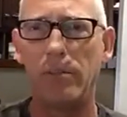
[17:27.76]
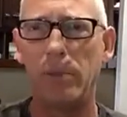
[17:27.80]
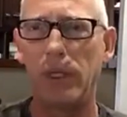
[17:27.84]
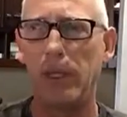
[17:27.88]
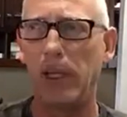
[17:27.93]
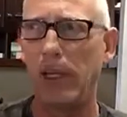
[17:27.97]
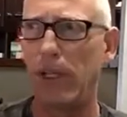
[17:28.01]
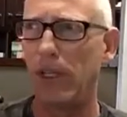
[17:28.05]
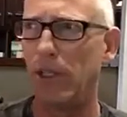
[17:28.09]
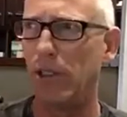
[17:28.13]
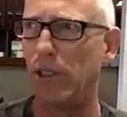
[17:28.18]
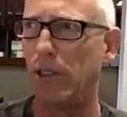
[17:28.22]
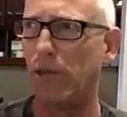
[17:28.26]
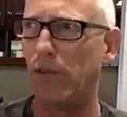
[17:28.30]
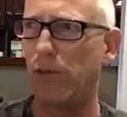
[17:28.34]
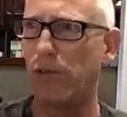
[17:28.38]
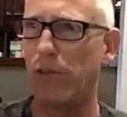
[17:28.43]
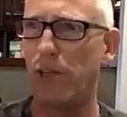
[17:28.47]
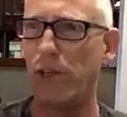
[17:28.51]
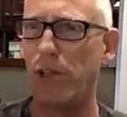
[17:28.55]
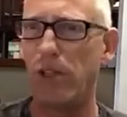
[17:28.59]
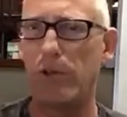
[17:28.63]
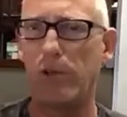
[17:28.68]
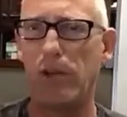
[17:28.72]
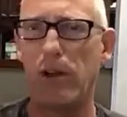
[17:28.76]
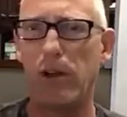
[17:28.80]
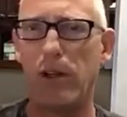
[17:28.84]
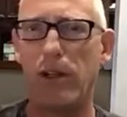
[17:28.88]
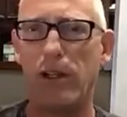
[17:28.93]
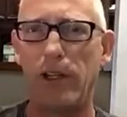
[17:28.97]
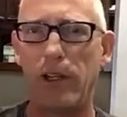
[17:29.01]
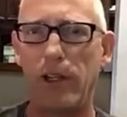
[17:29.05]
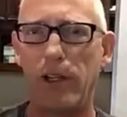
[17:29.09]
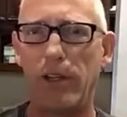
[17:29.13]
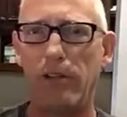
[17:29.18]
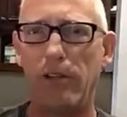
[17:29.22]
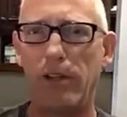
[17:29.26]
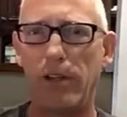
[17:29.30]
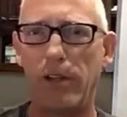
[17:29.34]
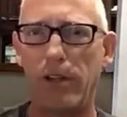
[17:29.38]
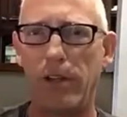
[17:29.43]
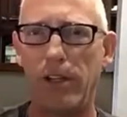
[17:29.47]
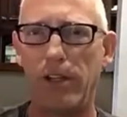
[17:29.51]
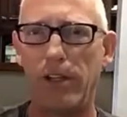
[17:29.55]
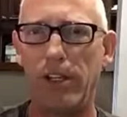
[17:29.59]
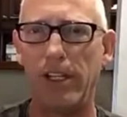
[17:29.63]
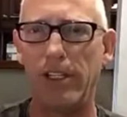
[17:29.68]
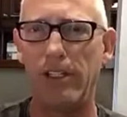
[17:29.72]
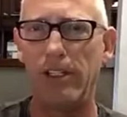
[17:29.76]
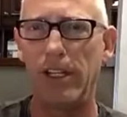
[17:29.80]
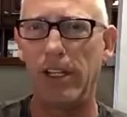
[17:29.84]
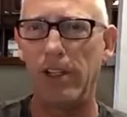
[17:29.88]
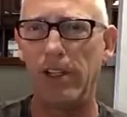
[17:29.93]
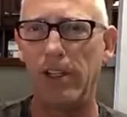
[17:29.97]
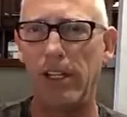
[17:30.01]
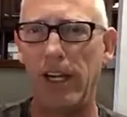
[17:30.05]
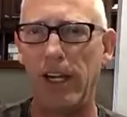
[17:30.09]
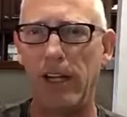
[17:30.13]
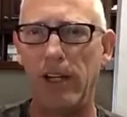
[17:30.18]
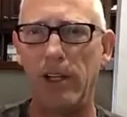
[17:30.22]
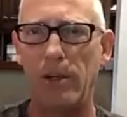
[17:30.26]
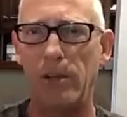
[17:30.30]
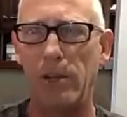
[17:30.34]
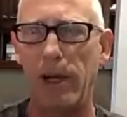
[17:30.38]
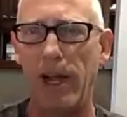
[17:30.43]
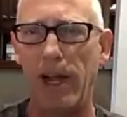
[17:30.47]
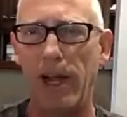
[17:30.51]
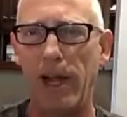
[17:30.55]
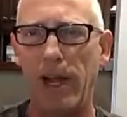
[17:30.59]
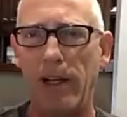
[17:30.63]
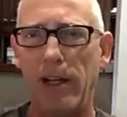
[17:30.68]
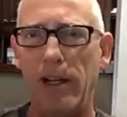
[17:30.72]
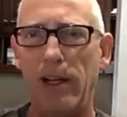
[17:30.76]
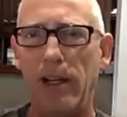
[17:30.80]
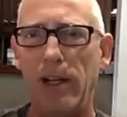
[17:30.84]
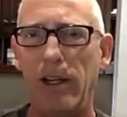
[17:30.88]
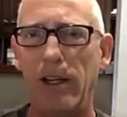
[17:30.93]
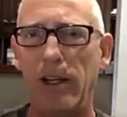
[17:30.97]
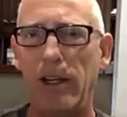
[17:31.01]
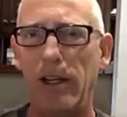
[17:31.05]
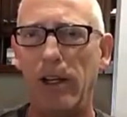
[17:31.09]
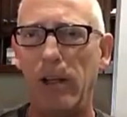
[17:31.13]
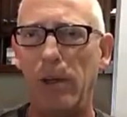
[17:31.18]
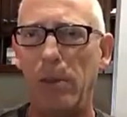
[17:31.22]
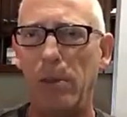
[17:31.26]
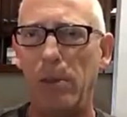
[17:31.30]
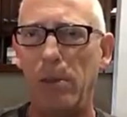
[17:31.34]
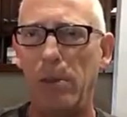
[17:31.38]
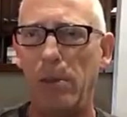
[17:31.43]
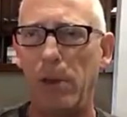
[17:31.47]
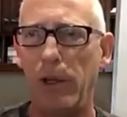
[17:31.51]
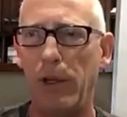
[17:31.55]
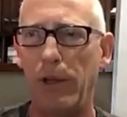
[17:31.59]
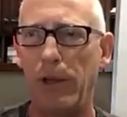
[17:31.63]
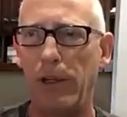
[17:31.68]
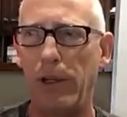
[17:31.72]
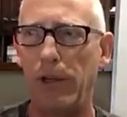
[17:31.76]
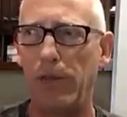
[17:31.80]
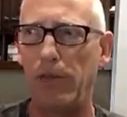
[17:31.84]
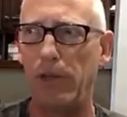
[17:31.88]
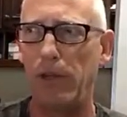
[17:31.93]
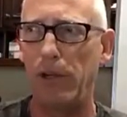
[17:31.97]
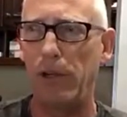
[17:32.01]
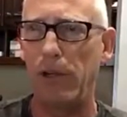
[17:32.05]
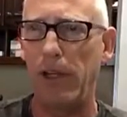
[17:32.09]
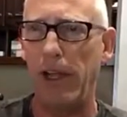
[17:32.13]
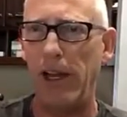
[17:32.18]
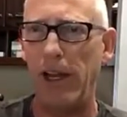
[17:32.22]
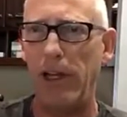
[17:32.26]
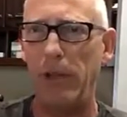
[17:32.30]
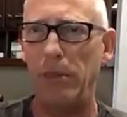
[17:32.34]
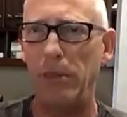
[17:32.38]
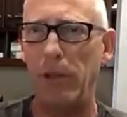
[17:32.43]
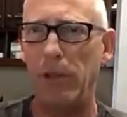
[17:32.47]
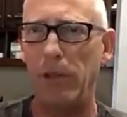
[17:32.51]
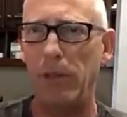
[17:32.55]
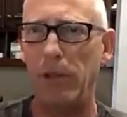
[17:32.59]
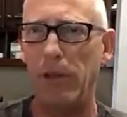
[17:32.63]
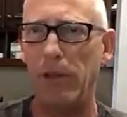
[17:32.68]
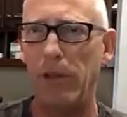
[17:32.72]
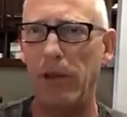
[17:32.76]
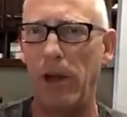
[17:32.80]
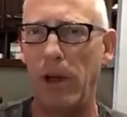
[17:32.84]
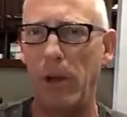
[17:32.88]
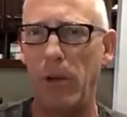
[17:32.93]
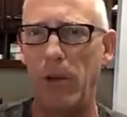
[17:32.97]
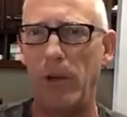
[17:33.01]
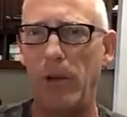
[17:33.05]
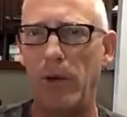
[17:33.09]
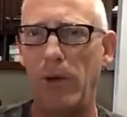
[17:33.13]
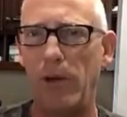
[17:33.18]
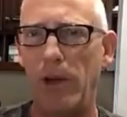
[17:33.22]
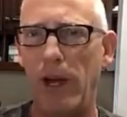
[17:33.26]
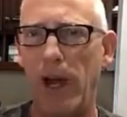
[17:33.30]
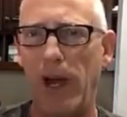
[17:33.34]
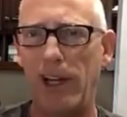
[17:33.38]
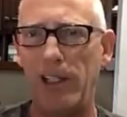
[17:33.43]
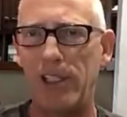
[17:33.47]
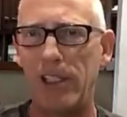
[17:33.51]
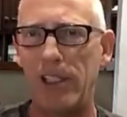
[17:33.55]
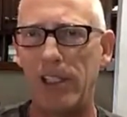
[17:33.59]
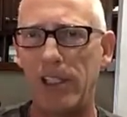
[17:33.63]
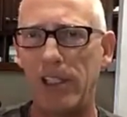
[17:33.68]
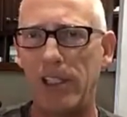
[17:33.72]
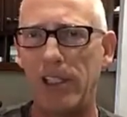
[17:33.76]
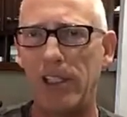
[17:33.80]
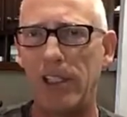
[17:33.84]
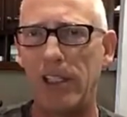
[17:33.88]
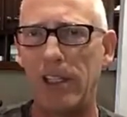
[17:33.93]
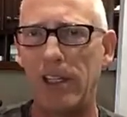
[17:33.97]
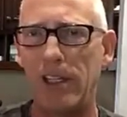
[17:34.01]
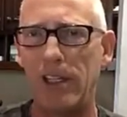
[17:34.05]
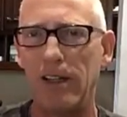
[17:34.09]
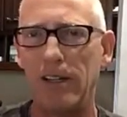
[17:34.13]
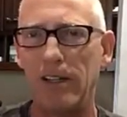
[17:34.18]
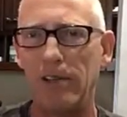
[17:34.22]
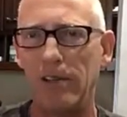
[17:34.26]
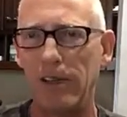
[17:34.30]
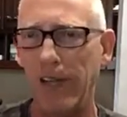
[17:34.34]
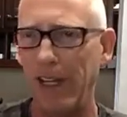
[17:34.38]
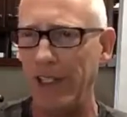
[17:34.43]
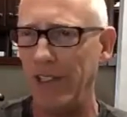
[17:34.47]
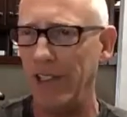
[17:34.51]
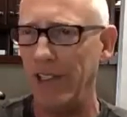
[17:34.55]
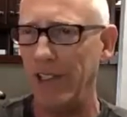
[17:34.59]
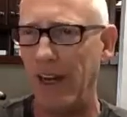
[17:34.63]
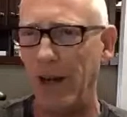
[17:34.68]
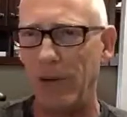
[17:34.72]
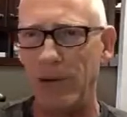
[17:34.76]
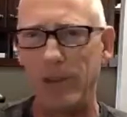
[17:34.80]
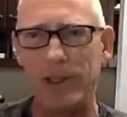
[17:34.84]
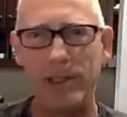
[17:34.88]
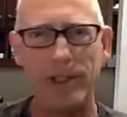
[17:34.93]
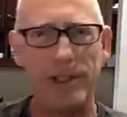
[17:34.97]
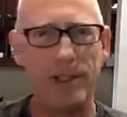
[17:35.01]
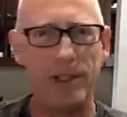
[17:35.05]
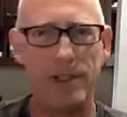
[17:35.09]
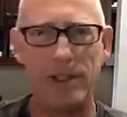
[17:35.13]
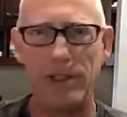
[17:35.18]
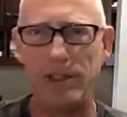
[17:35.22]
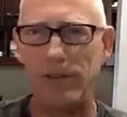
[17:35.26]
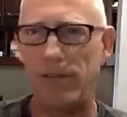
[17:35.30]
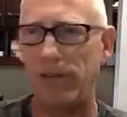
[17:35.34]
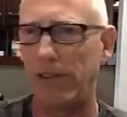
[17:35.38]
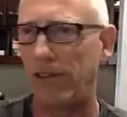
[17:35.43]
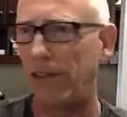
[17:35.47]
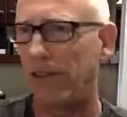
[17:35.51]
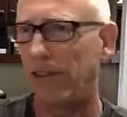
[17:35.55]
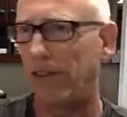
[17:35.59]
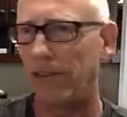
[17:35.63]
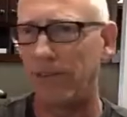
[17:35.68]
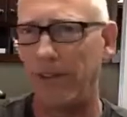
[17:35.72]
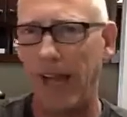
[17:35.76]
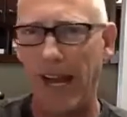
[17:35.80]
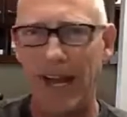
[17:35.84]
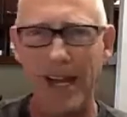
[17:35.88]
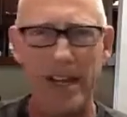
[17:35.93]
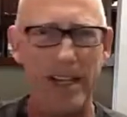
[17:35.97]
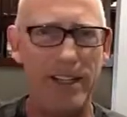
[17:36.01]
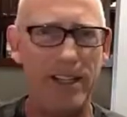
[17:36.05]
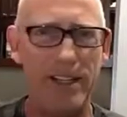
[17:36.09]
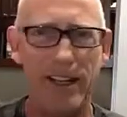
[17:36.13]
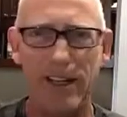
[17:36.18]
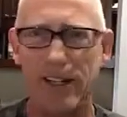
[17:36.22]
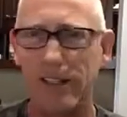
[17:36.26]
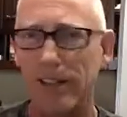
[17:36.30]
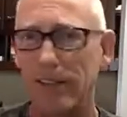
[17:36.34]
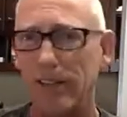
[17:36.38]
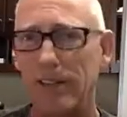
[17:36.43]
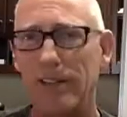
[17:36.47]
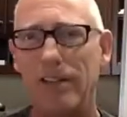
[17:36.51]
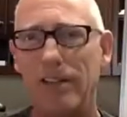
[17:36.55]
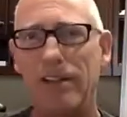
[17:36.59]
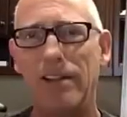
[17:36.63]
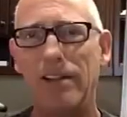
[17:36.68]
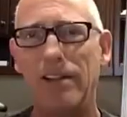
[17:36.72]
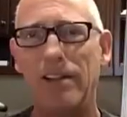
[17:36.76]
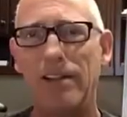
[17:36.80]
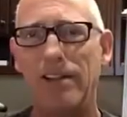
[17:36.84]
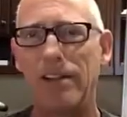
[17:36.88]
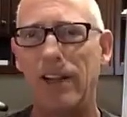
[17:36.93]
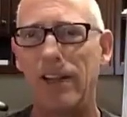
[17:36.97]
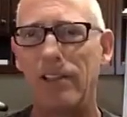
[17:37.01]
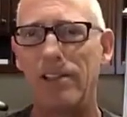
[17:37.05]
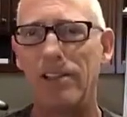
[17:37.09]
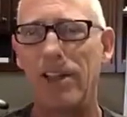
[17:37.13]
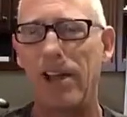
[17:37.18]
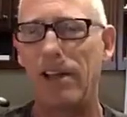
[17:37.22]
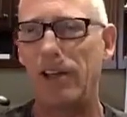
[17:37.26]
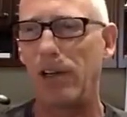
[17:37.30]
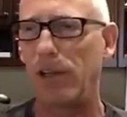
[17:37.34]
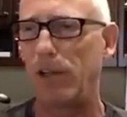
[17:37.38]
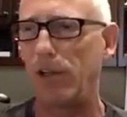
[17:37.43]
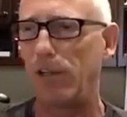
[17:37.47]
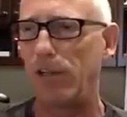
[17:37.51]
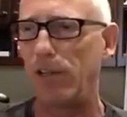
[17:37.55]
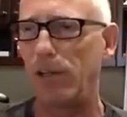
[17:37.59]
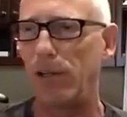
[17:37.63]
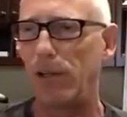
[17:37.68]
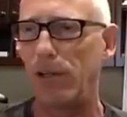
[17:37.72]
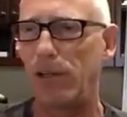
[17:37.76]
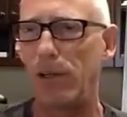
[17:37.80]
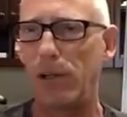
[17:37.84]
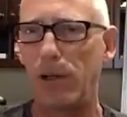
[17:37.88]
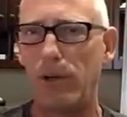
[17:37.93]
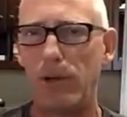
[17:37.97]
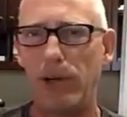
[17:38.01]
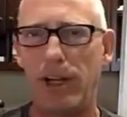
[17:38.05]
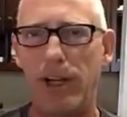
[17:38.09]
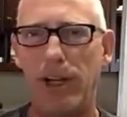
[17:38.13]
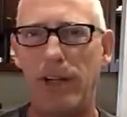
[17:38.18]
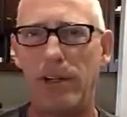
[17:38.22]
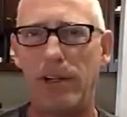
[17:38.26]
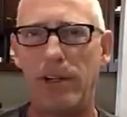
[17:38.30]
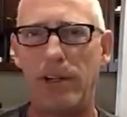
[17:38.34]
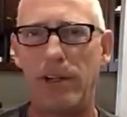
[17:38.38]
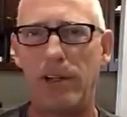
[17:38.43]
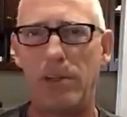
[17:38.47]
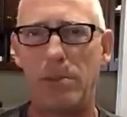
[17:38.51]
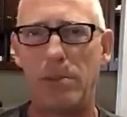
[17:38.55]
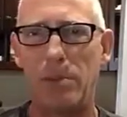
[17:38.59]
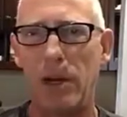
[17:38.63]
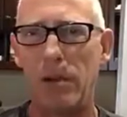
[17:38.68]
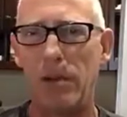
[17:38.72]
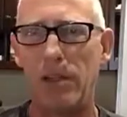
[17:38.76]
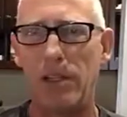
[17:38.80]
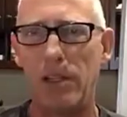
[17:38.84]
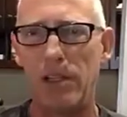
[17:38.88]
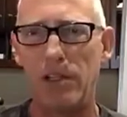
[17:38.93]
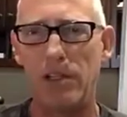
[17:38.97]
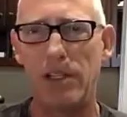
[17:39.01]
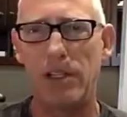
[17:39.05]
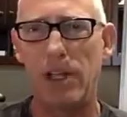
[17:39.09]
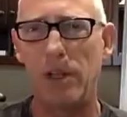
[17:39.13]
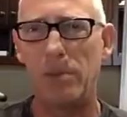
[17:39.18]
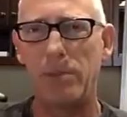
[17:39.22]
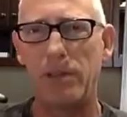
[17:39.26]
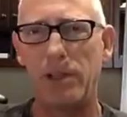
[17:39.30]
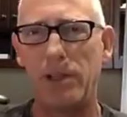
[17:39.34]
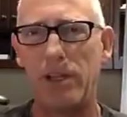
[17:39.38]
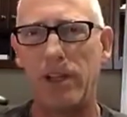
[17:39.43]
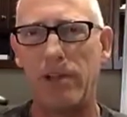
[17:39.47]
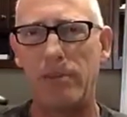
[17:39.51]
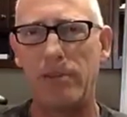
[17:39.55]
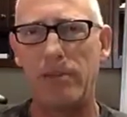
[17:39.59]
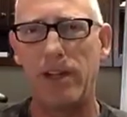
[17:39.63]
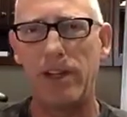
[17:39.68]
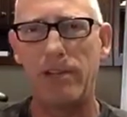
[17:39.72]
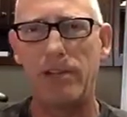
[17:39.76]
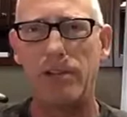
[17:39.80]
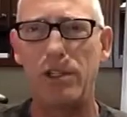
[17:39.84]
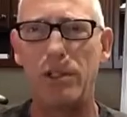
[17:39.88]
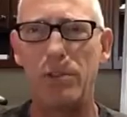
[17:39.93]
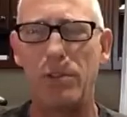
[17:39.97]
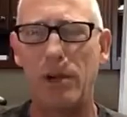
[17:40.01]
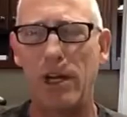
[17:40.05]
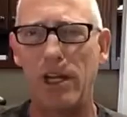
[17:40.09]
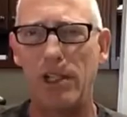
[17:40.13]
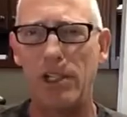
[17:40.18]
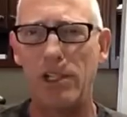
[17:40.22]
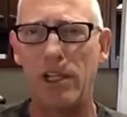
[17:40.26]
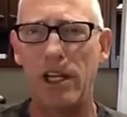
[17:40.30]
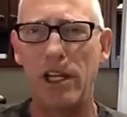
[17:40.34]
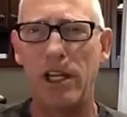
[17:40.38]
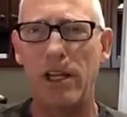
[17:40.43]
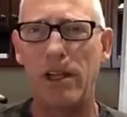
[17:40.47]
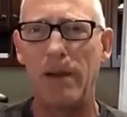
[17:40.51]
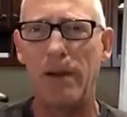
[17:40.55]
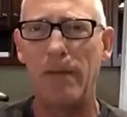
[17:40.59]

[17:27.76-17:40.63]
Because, first of all, even the things they think are bad, but if they're letting people know they're Nazis, that's not really good for anything. That's not good for your career, probably doesn't help you love life too much.